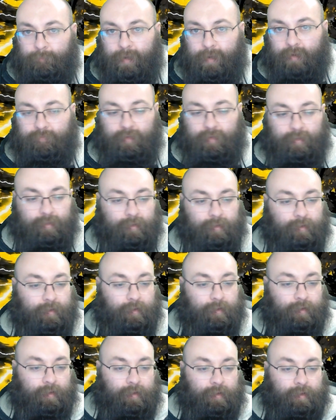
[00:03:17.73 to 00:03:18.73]
Perfect.
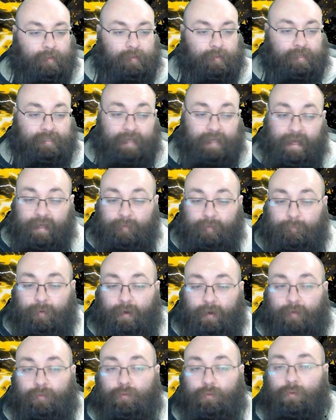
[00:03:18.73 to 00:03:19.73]
The second
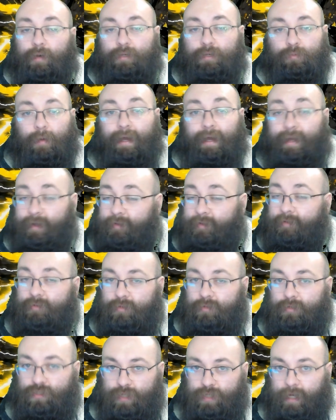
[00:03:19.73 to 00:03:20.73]
part though is why I
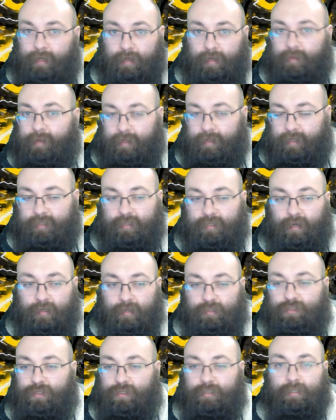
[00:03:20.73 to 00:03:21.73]
genuinely think this
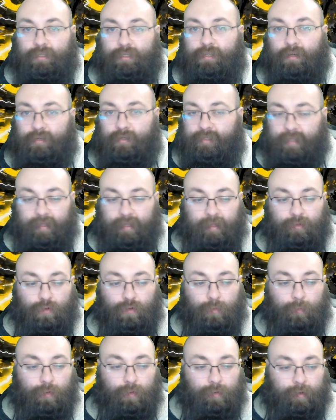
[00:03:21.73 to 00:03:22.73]
card's just disgusting in
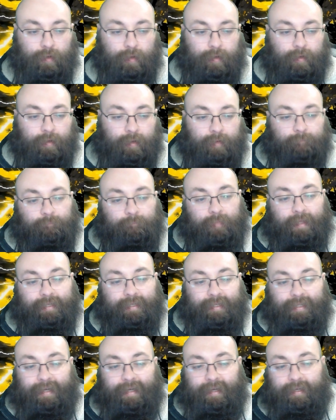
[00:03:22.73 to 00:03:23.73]
Nomu.
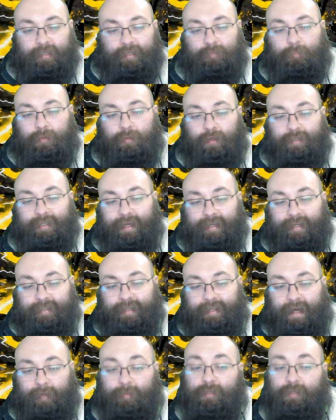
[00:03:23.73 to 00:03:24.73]
This attack gets
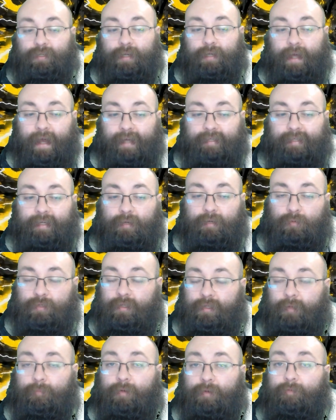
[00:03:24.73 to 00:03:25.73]
+X damage, X
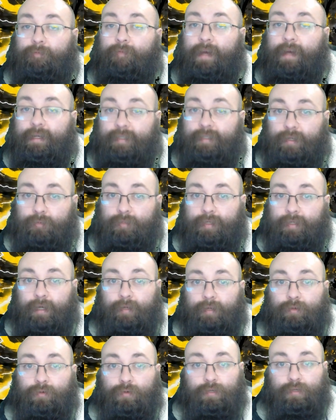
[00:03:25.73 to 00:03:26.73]
equals the number of face downs
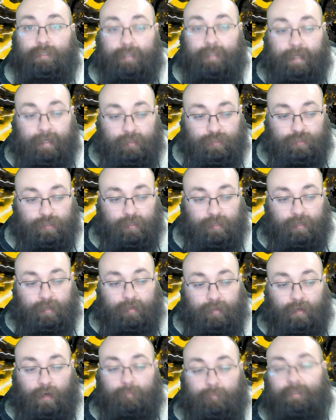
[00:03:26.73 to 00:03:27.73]
in your stage,
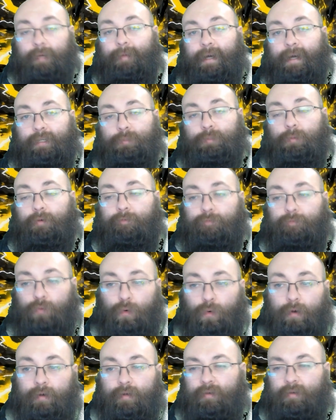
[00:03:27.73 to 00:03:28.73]
up to a maximum of
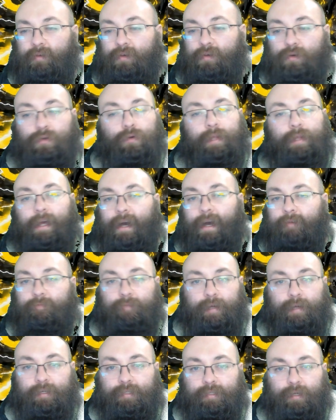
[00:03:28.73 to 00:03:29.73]
4. You're going to have
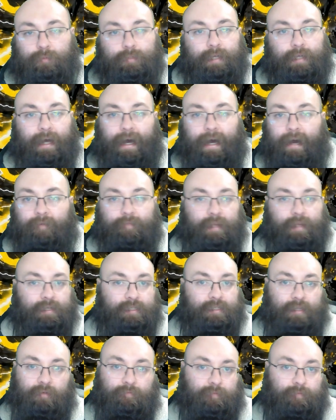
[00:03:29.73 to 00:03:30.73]
face downs, half
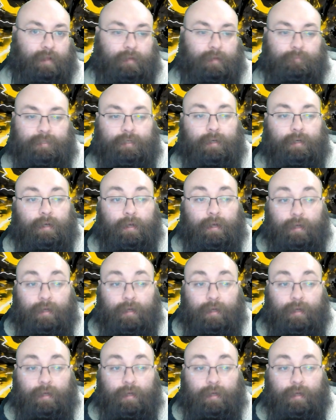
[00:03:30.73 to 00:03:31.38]
this stuff flips.